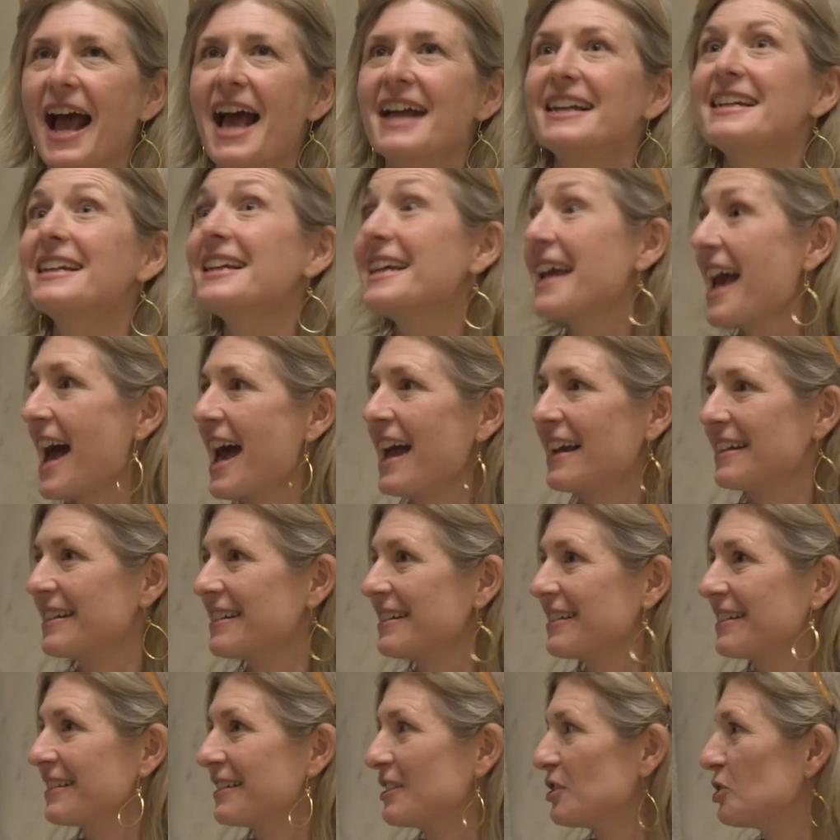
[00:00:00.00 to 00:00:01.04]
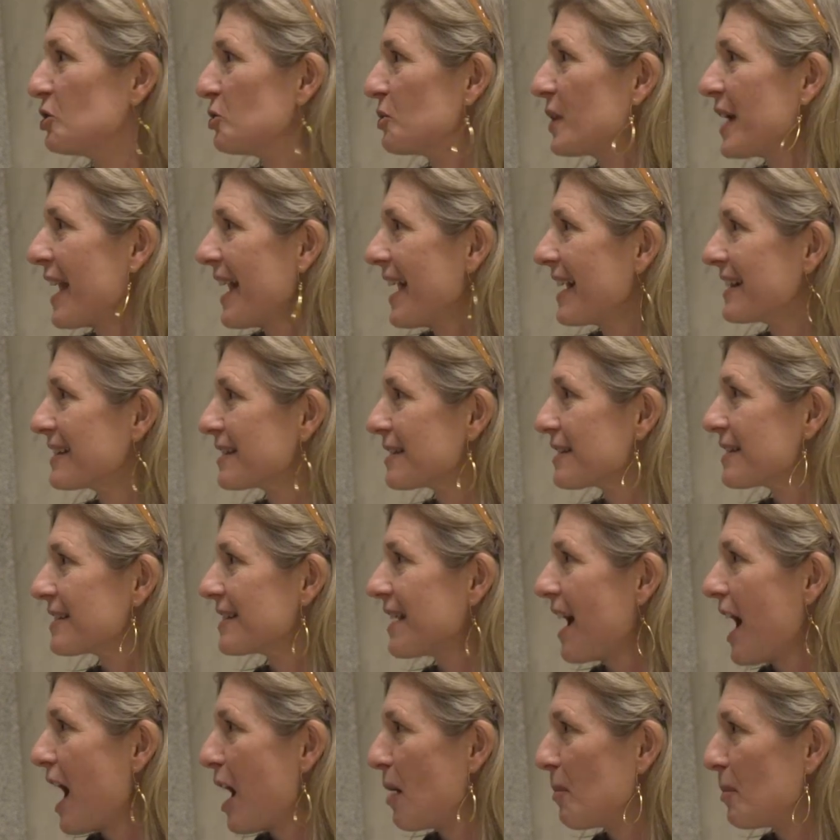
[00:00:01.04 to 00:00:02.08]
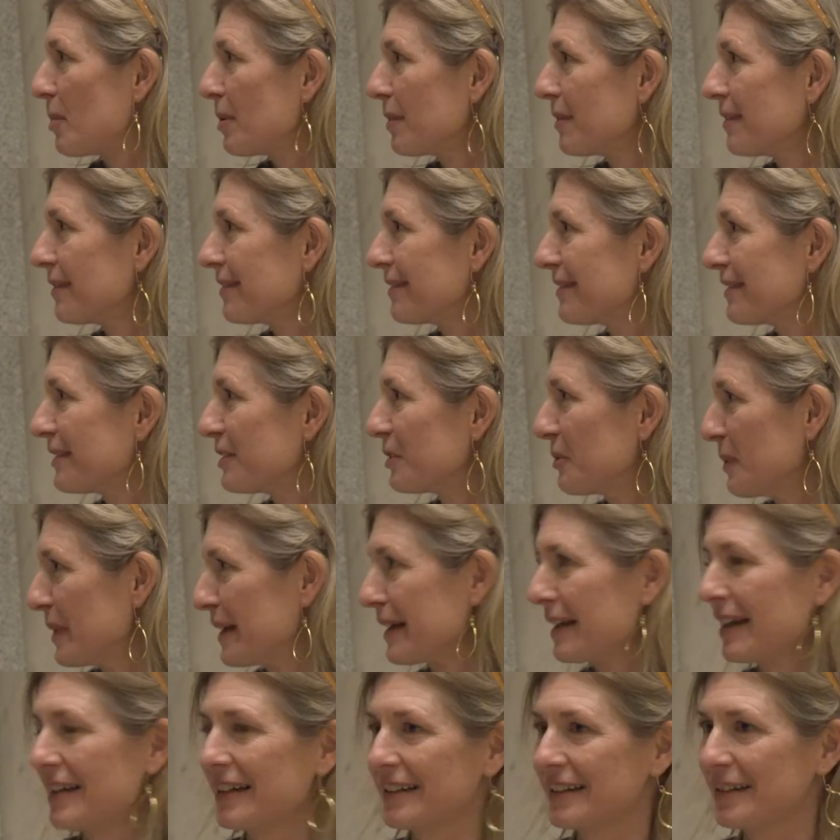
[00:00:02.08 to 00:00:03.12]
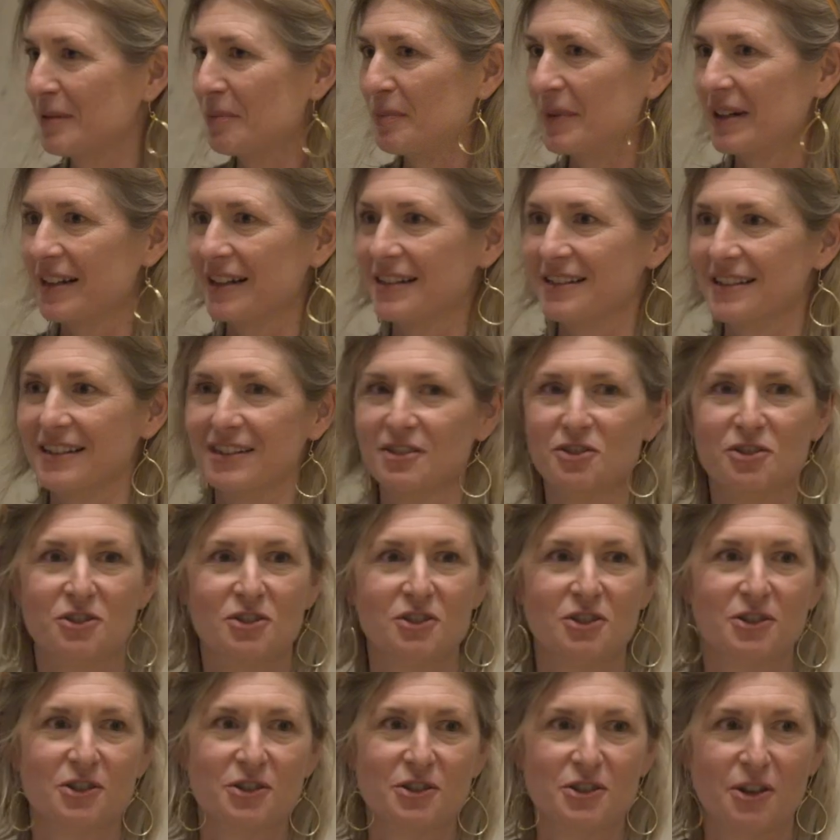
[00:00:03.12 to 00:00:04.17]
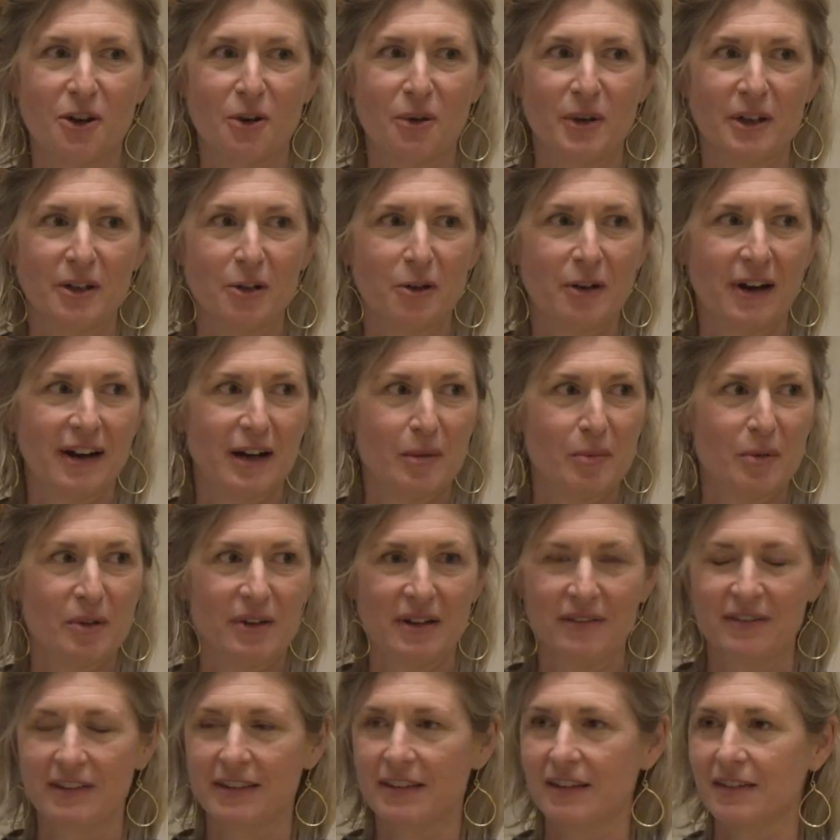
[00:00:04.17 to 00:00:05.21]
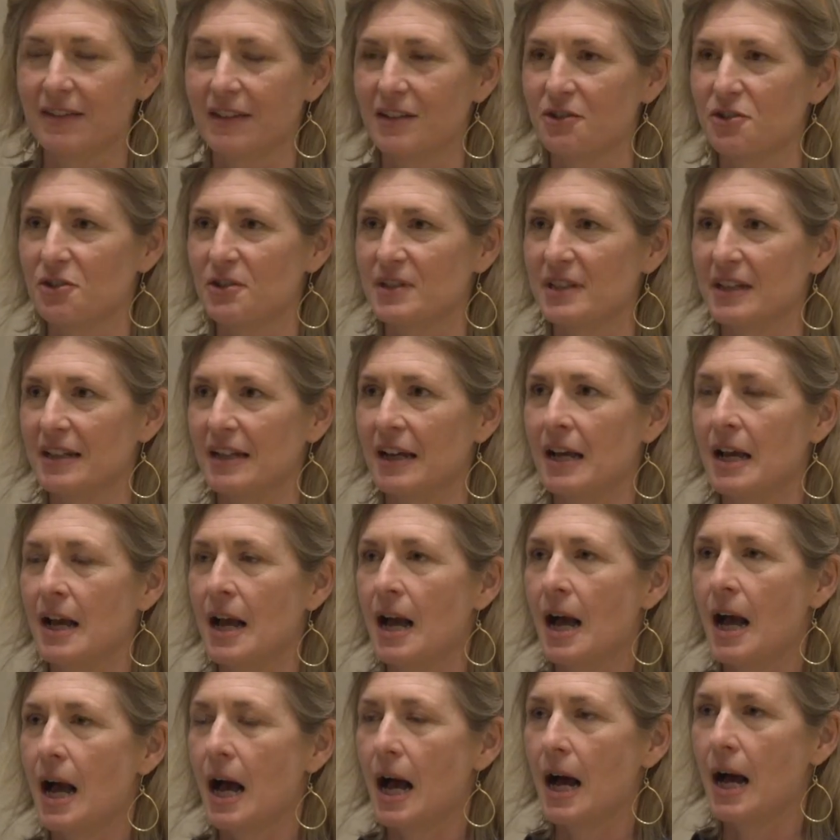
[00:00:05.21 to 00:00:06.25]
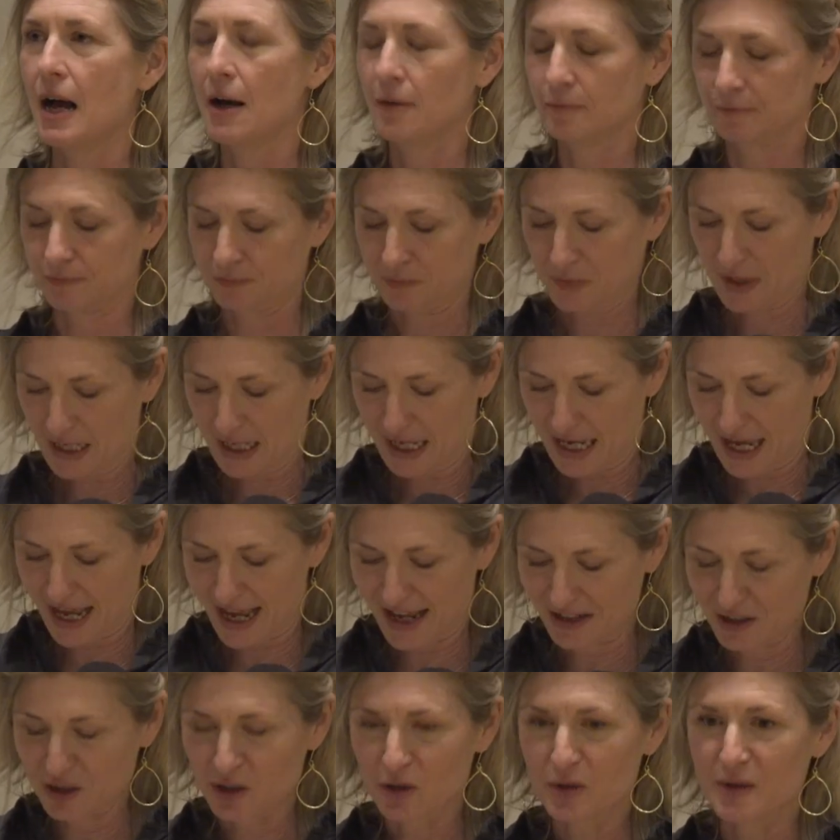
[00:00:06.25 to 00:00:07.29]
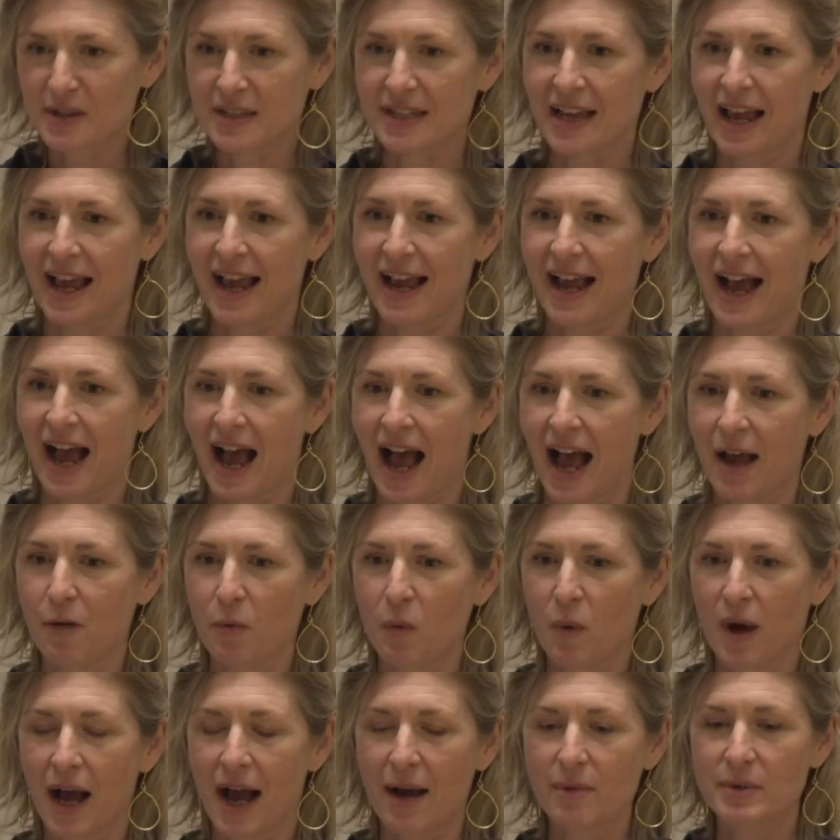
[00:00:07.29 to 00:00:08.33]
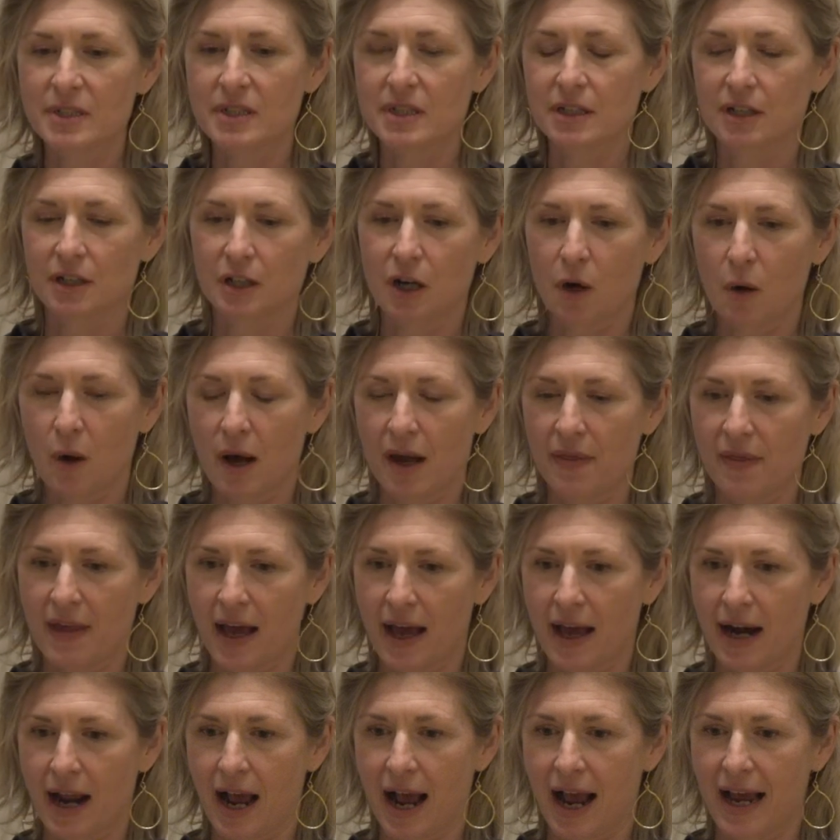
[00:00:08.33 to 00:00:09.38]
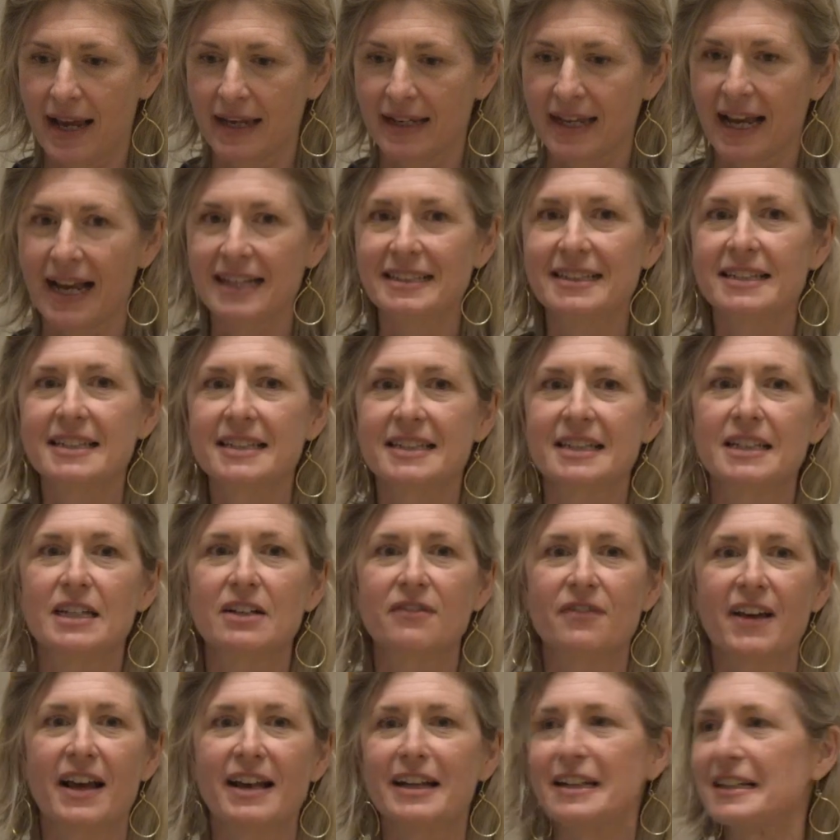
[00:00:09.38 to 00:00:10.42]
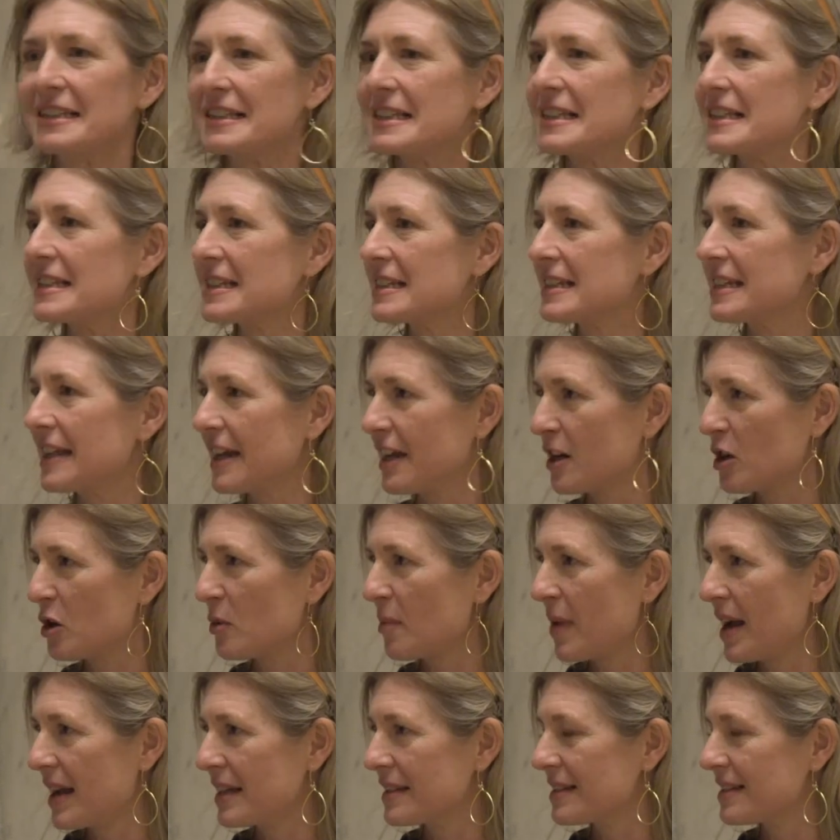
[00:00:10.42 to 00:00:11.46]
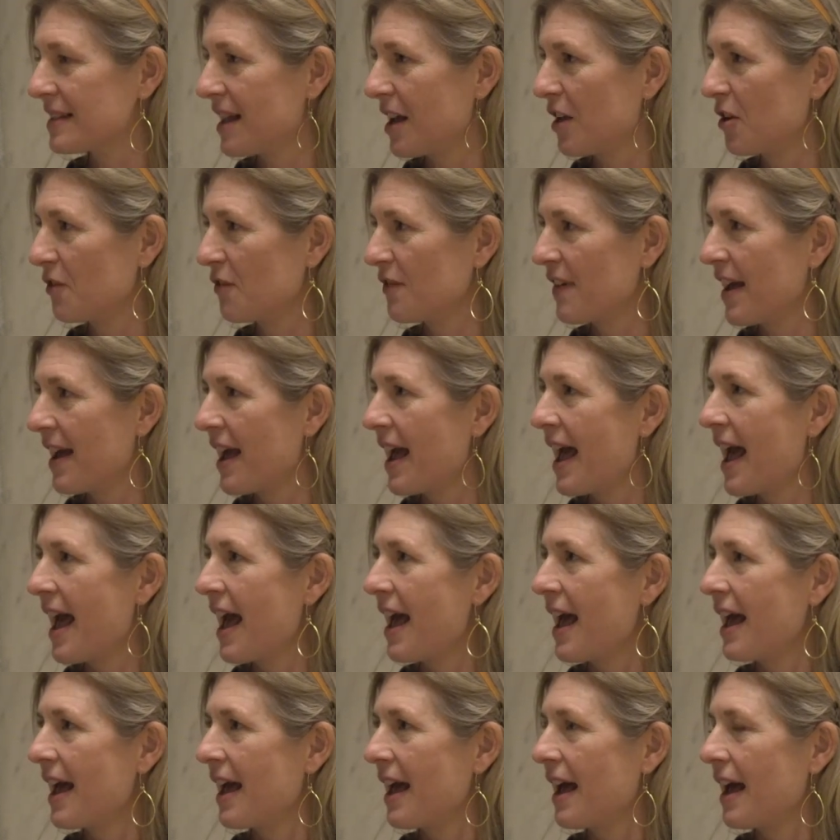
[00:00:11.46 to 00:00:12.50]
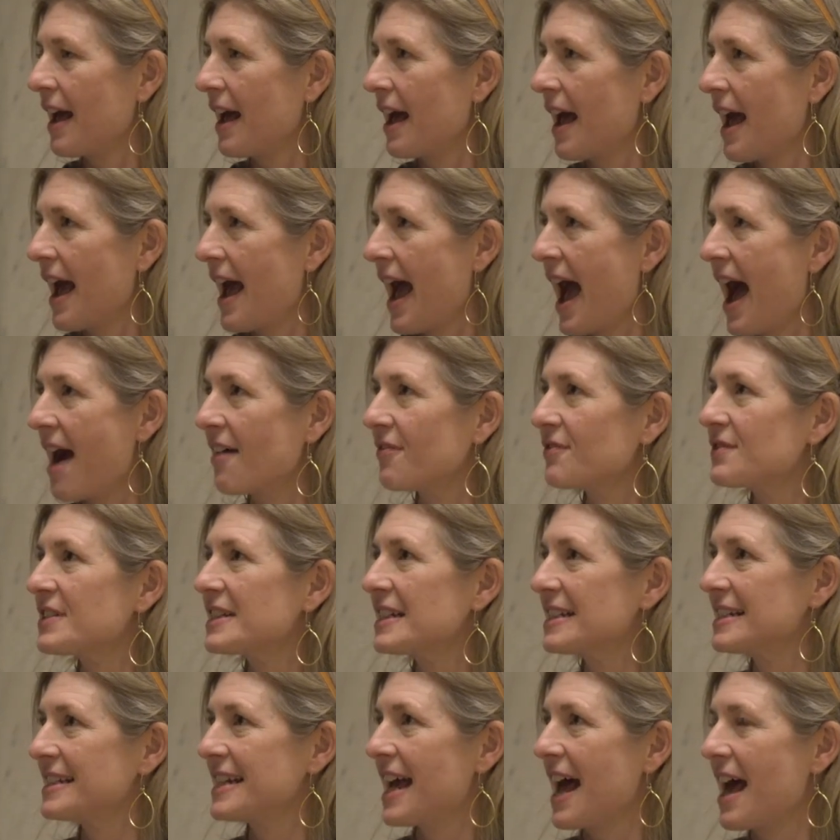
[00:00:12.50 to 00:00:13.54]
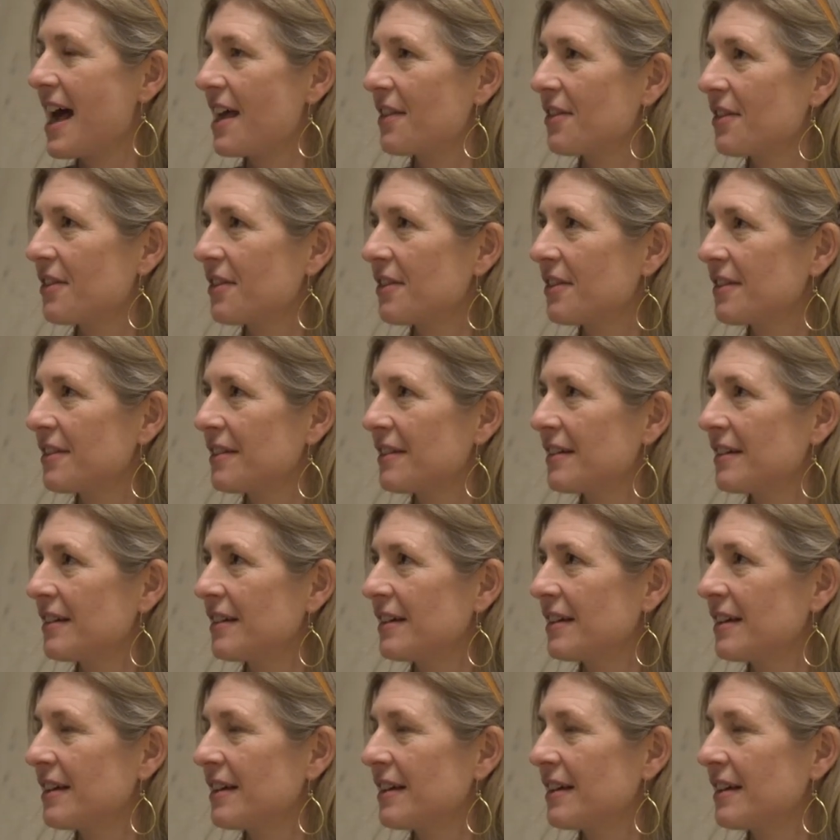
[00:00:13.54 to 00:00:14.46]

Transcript: And yet you can't stop doing it, because it's just so incredible, everything that you're seeing. And you say, I was going to go on that hike and see if I could scare myself half to death